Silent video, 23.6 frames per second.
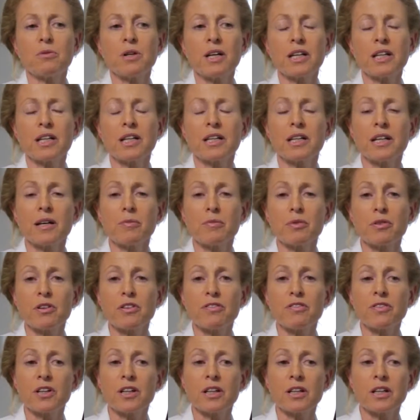run a number
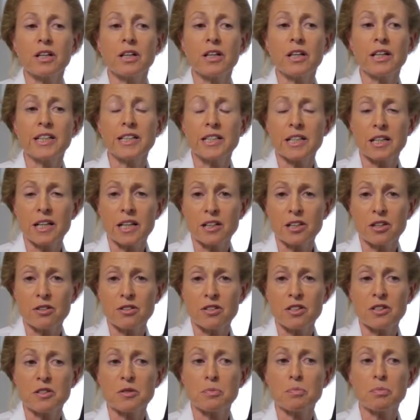of early
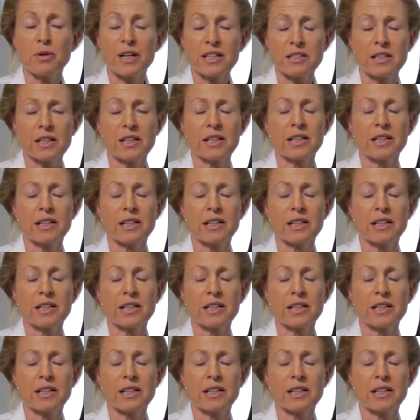diagnosis breast